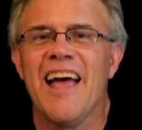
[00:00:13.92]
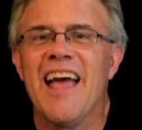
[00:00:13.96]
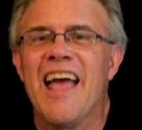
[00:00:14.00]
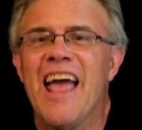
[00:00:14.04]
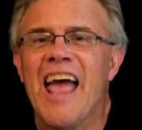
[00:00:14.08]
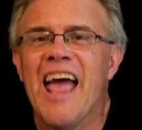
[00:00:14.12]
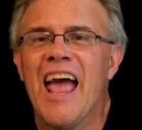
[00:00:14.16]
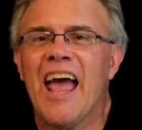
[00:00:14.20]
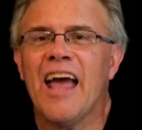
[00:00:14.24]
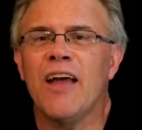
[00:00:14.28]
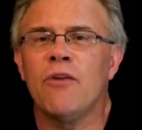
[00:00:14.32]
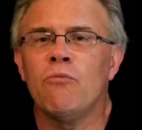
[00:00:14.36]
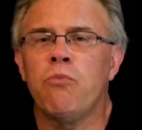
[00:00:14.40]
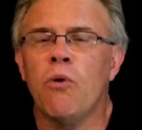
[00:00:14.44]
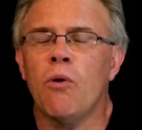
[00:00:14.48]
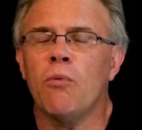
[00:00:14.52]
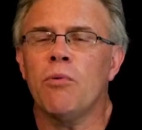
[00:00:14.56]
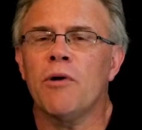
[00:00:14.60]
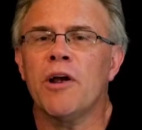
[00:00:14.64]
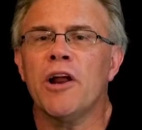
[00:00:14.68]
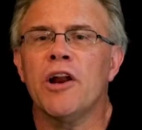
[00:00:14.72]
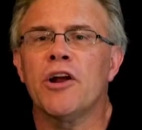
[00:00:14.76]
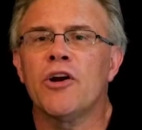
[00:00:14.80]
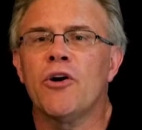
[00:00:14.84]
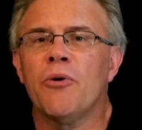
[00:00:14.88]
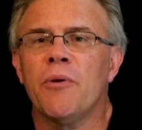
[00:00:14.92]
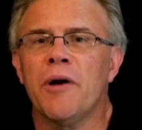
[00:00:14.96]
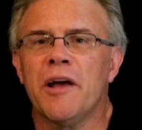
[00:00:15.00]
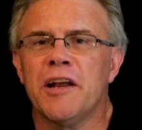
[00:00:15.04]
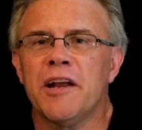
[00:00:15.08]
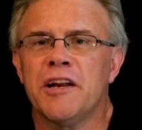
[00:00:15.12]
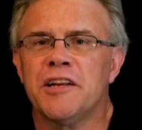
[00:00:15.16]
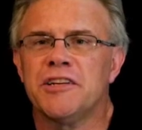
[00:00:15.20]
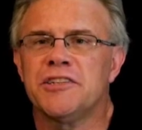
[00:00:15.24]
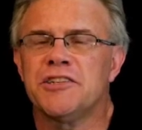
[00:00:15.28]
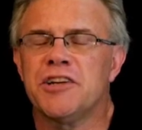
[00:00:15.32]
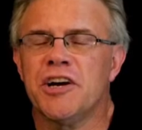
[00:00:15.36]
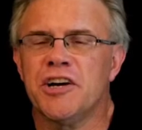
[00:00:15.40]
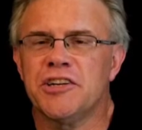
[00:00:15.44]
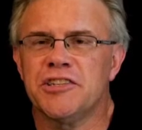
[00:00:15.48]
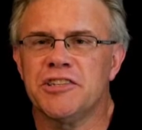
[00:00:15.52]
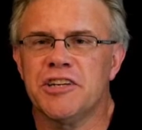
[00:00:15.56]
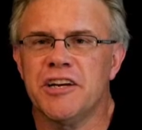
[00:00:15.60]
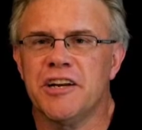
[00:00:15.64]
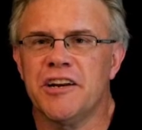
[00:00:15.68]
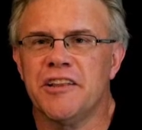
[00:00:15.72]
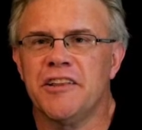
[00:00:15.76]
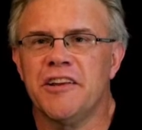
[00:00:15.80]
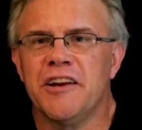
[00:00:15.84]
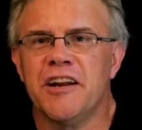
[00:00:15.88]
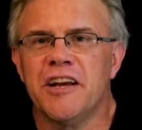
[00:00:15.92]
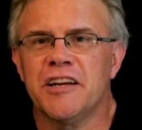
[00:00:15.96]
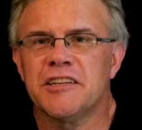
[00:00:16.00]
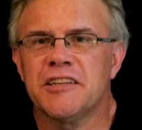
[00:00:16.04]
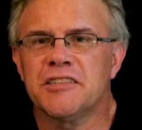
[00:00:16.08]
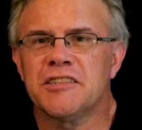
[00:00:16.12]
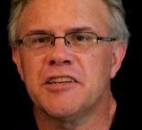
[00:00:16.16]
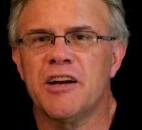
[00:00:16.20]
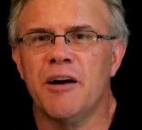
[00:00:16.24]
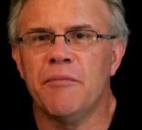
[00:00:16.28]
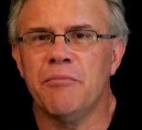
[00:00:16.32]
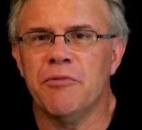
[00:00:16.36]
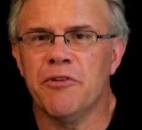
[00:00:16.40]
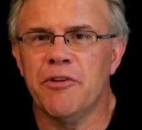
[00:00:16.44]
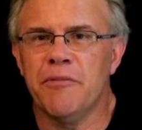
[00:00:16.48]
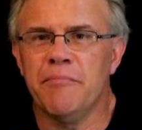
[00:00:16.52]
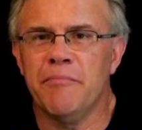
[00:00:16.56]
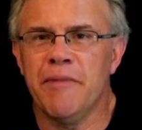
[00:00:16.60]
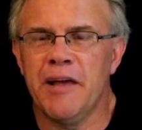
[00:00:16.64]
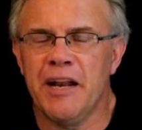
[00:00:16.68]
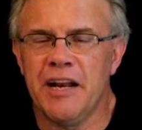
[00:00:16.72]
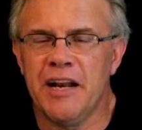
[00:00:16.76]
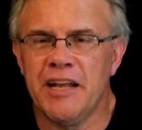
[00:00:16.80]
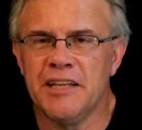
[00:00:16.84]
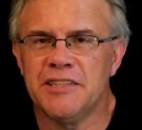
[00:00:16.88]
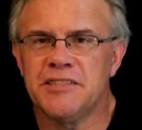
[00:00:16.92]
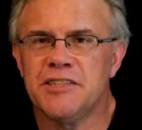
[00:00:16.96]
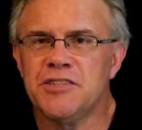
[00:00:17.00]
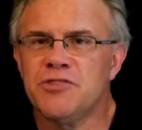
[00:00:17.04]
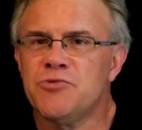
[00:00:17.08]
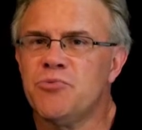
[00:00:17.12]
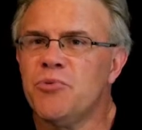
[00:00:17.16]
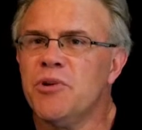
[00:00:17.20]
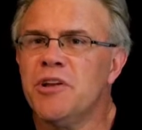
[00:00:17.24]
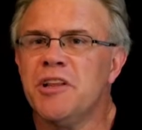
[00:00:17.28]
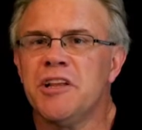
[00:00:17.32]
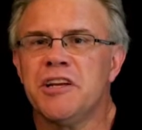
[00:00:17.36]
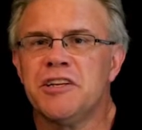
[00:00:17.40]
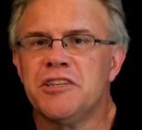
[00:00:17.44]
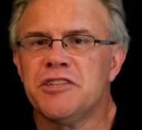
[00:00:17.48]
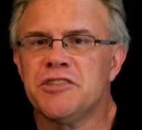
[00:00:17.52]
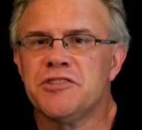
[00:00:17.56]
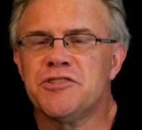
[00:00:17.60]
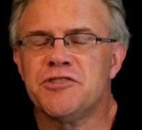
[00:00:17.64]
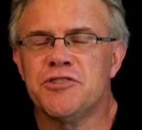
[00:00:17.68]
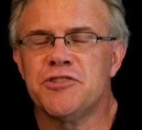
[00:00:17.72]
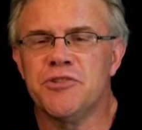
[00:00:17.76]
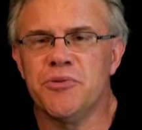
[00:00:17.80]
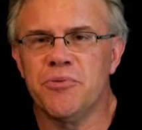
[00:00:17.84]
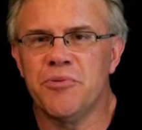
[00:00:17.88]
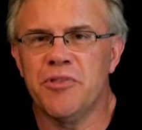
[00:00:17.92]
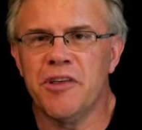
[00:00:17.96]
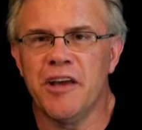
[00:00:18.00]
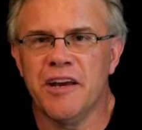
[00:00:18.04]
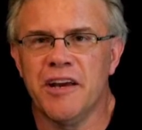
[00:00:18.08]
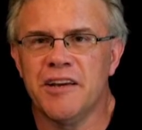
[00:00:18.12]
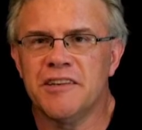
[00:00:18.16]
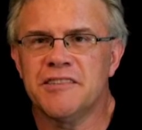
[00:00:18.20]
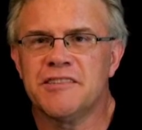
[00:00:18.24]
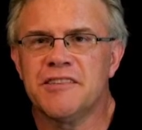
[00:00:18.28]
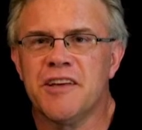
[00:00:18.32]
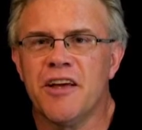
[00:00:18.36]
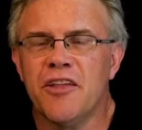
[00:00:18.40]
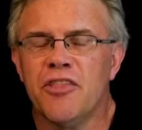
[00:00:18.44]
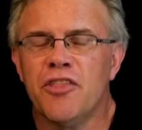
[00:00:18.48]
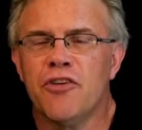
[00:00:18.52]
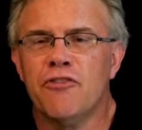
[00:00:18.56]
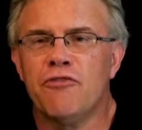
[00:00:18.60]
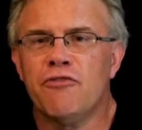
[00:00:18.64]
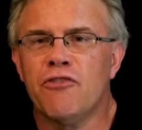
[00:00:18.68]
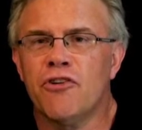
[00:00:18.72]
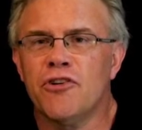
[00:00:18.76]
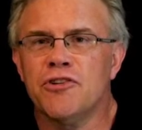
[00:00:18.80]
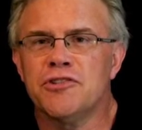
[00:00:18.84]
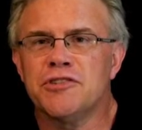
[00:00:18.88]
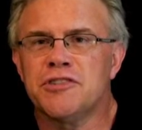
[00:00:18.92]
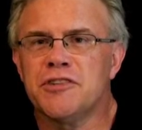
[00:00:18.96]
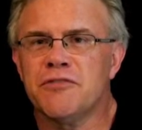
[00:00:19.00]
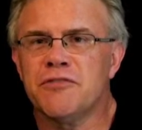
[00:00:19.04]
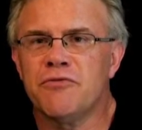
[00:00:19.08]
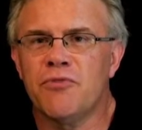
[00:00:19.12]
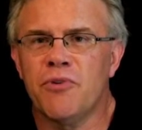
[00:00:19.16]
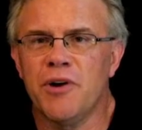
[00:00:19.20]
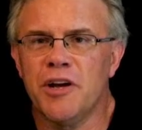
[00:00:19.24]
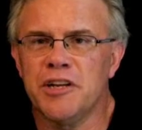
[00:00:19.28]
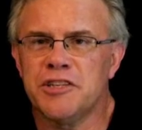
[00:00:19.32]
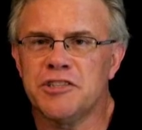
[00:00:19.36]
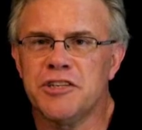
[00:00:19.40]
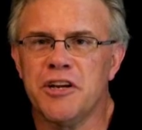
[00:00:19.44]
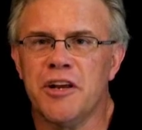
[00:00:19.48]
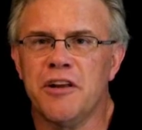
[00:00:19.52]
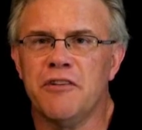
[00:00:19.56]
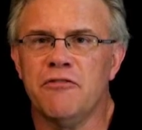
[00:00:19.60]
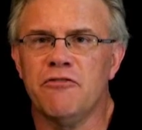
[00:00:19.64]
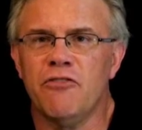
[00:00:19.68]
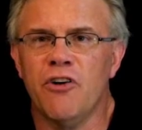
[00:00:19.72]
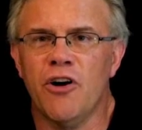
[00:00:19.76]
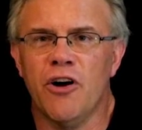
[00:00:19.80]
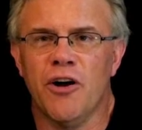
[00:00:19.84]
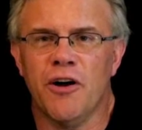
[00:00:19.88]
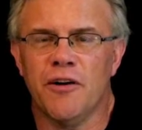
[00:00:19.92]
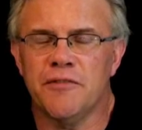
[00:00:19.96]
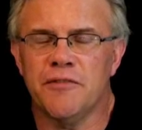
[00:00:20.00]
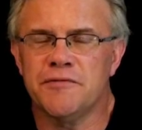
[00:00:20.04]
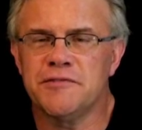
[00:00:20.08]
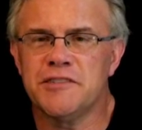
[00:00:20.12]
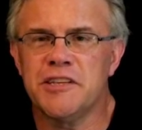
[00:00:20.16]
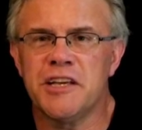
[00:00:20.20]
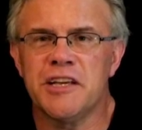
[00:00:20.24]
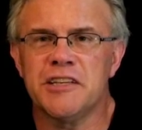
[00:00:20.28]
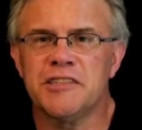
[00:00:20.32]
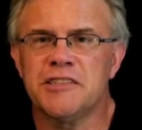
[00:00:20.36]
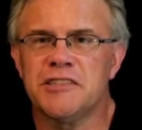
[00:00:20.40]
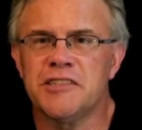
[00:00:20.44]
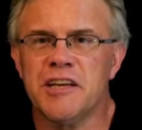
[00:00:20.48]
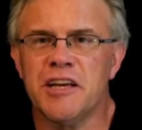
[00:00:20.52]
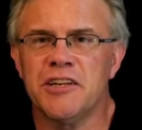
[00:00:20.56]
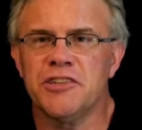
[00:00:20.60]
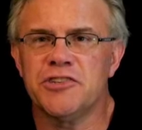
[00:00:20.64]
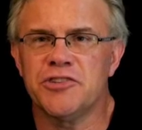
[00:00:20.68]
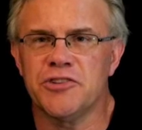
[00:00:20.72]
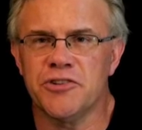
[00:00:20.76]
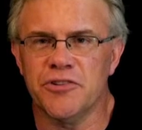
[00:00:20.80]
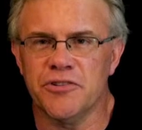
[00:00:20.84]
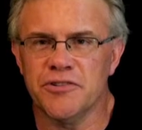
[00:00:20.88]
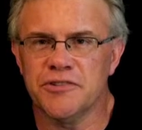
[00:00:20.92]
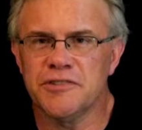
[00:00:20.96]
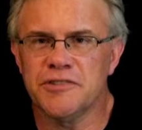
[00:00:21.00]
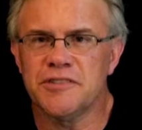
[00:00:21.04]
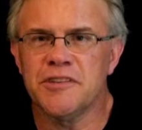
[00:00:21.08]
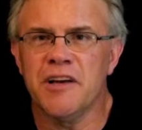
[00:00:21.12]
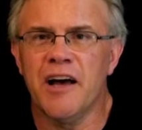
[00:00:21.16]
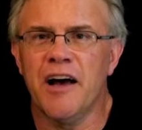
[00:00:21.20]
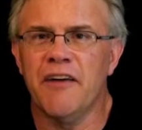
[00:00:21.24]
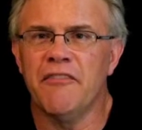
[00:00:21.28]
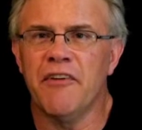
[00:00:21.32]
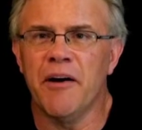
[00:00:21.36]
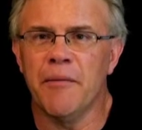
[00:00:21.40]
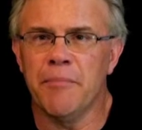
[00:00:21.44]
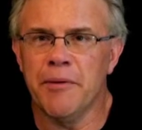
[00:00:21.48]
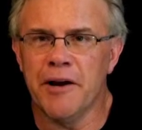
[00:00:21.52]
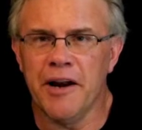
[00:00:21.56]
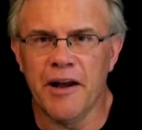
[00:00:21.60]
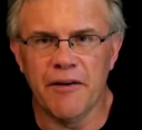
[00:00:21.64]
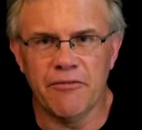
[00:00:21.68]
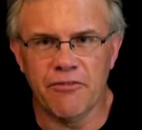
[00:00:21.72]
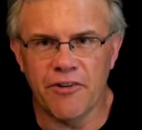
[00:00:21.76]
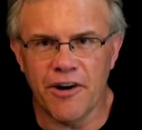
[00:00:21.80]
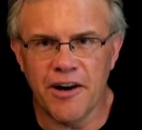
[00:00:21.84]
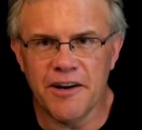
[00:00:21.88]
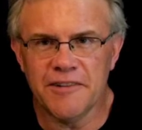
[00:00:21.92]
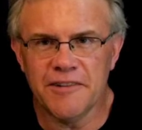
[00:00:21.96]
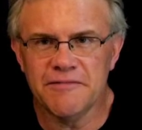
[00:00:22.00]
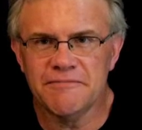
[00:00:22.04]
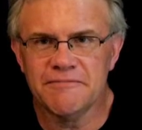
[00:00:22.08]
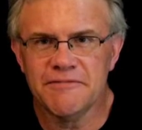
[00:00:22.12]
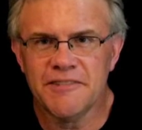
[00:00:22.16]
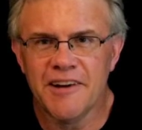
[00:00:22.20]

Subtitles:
And what we're going to go ahead and touch on in the next couple of minutes is really just two things. The first of which involves the essentials of epinephrine.